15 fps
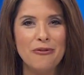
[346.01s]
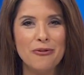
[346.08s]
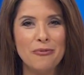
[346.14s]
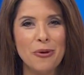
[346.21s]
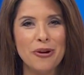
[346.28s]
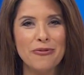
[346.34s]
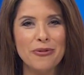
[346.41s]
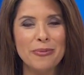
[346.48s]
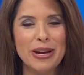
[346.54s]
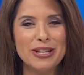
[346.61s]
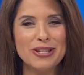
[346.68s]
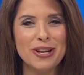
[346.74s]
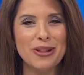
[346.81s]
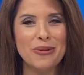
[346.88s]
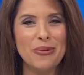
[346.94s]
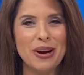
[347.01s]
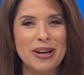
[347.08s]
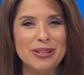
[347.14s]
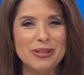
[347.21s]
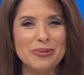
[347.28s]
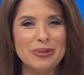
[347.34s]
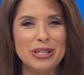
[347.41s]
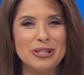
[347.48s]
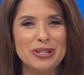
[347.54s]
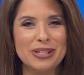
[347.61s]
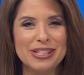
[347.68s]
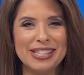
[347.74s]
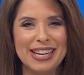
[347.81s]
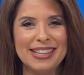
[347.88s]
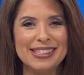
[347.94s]
For more information on the wines that we
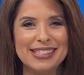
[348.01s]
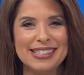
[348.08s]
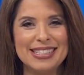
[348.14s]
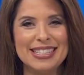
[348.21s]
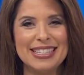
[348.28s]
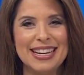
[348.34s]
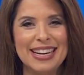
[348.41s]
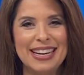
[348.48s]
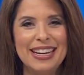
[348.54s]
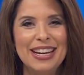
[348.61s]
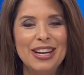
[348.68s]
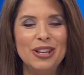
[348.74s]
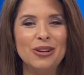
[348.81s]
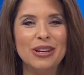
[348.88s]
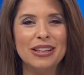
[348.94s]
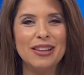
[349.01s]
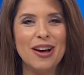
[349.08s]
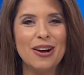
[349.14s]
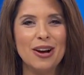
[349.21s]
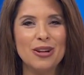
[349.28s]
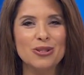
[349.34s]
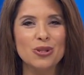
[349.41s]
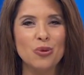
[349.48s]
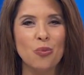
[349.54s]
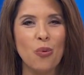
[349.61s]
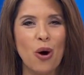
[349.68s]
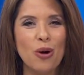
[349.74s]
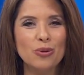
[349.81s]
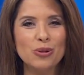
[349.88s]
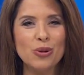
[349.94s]
just tasted today, you can log on to
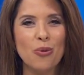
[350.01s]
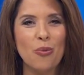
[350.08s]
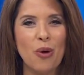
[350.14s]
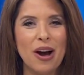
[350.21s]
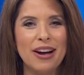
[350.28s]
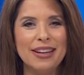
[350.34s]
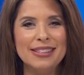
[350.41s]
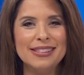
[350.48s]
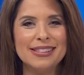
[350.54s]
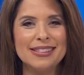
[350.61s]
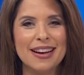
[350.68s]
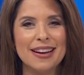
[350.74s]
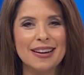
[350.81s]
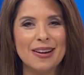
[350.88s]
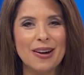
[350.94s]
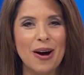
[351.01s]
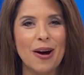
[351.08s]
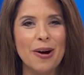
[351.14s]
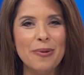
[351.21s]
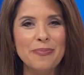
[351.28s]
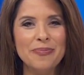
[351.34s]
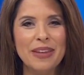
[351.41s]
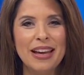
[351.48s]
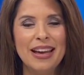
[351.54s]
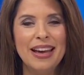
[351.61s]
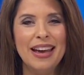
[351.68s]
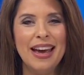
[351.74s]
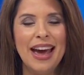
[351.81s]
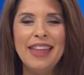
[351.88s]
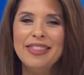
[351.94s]
waltwines.com.
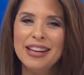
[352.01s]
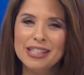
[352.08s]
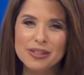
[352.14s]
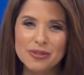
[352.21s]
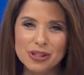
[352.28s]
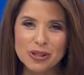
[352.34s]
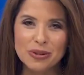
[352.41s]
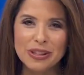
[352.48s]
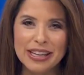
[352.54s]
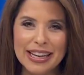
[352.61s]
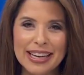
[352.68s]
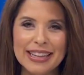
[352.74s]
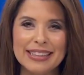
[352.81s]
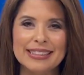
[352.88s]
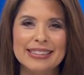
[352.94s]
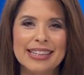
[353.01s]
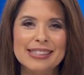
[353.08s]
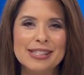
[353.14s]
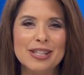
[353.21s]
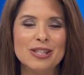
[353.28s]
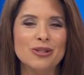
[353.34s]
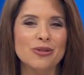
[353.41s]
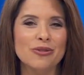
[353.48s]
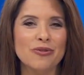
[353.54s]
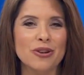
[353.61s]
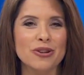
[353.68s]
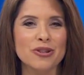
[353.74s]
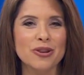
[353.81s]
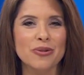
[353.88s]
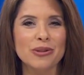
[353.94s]
And thanks for tuning in. That's going to do it
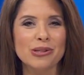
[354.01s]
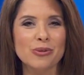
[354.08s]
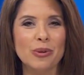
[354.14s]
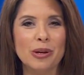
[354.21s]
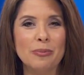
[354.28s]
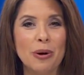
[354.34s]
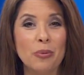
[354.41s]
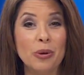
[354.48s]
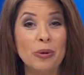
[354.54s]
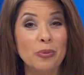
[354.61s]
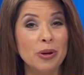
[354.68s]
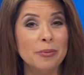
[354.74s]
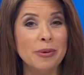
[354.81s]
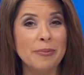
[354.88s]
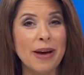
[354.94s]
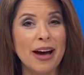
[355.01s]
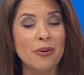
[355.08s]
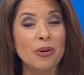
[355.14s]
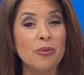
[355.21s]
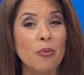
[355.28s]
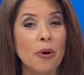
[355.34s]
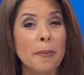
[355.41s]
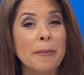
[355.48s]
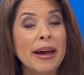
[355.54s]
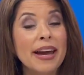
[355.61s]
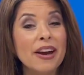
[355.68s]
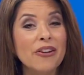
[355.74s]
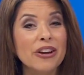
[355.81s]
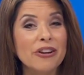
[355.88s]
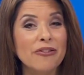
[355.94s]
for our show this week, but we will be back with more
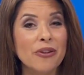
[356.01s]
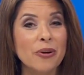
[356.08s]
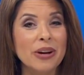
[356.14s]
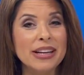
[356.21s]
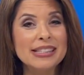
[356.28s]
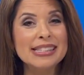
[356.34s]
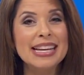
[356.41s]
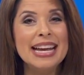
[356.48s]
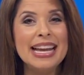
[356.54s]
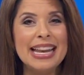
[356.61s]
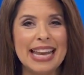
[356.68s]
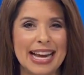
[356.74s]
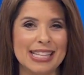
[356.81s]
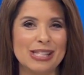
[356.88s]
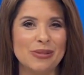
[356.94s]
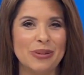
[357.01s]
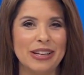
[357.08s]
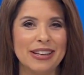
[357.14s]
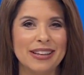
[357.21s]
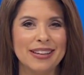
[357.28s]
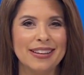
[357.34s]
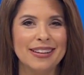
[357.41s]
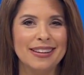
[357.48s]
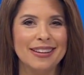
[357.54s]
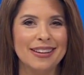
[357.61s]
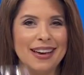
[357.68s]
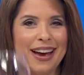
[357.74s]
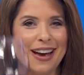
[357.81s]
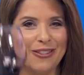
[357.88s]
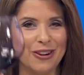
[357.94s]
Bay Area Focus next week.
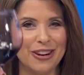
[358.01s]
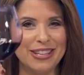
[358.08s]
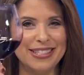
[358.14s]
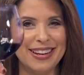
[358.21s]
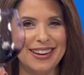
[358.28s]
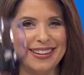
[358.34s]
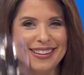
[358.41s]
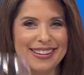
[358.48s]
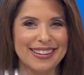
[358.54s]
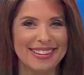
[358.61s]
Have a great day.